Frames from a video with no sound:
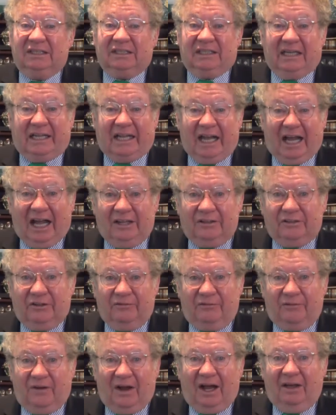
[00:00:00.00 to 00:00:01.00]
to God the
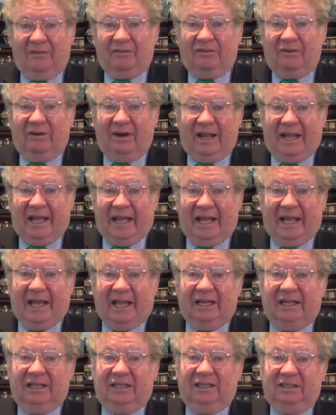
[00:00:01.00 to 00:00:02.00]
Father
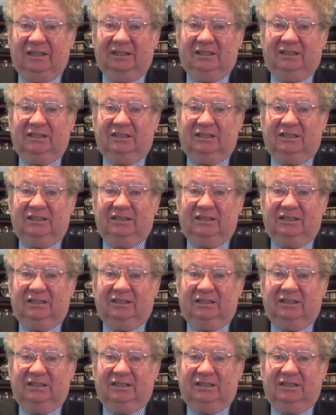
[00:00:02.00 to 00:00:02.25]
and